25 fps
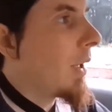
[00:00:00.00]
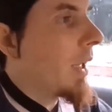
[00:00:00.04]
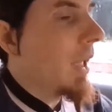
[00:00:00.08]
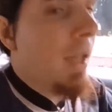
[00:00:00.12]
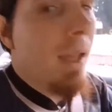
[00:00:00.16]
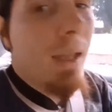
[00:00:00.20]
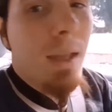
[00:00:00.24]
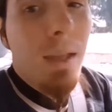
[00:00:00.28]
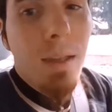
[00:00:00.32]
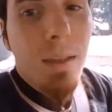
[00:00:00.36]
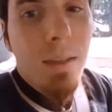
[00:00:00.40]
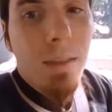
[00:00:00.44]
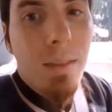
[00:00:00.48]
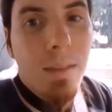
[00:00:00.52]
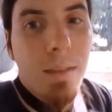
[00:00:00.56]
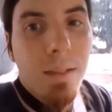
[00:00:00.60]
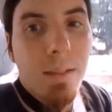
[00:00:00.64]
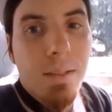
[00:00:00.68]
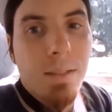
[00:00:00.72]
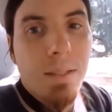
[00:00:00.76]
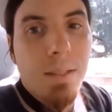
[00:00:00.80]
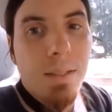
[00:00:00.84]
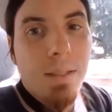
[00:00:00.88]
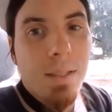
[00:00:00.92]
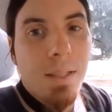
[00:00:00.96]
Okay,
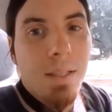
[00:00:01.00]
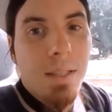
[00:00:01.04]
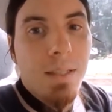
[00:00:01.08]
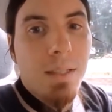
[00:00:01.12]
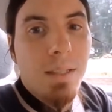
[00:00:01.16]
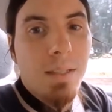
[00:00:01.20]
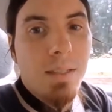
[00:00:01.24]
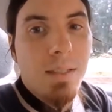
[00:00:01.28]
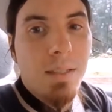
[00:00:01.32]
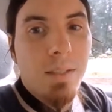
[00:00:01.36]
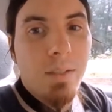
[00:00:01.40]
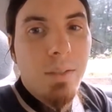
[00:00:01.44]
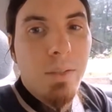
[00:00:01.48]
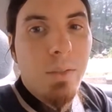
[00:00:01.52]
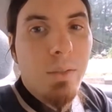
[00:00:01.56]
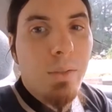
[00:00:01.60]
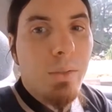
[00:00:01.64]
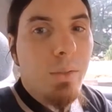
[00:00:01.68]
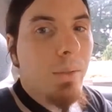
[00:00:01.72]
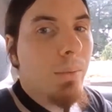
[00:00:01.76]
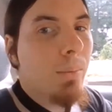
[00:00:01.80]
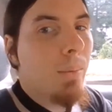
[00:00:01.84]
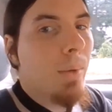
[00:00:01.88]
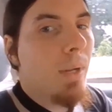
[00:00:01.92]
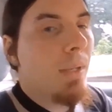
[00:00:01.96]
this is it. This is
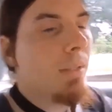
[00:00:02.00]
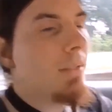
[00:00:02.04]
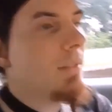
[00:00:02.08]
the street